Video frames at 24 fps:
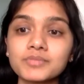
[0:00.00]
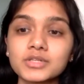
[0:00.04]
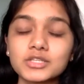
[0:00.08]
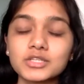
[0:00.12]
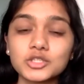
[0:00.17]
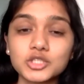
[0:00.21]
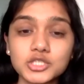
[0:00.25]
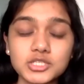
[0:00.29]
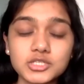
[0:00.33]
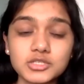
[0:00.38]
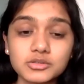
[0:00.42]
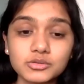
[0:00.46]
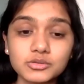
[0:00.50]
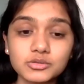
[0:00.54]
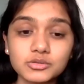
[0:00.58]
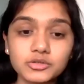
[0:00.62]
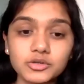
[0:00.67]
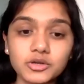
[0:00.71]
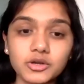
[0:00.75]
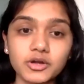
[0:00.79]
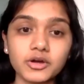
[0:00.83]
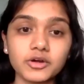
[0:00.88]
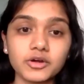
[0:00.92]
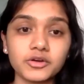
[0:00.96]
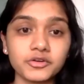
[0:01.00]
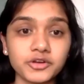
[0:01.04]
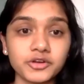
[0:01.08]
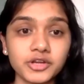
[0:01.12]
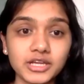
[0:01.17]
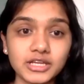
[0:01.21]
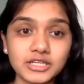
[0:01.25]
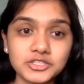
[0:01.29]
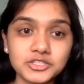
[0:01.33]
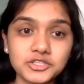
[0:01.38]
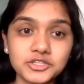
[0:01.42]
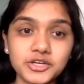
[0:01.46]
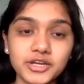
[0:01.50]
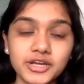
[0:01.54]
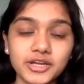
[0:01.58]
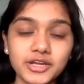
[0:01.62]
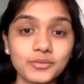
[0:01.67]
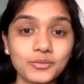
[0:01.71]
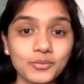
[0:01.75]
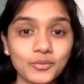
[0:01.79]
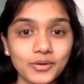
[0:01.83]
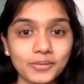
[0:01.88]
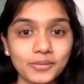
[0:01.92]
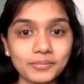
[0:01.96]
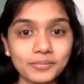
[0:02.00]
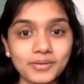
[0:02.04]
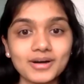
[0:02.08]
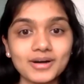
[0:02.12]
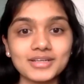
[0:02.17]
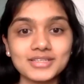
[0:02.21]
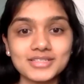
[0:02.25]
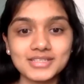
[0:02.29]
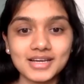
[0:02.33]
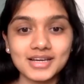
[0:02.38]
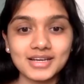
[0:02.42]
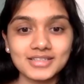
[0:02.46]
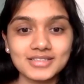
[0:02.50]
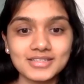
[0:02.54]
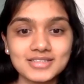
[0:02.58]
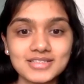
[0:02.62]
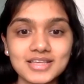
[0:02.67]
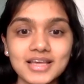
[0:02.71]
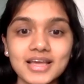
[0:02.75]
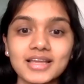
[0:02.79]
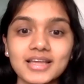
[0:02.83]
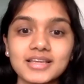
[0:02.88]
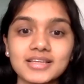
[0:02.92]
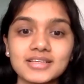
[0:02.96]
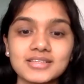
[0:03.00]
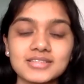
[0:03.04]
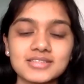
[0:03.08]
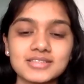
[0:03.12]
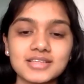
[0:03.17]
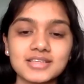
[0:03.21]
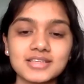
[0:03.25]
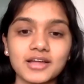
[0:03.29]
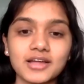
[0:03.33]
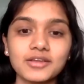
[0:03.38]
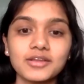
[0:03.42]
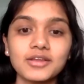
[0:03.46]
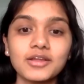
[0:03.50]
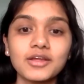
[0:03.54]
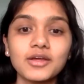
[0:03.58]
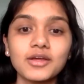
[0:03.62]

Just to reiterate what Marty had said is that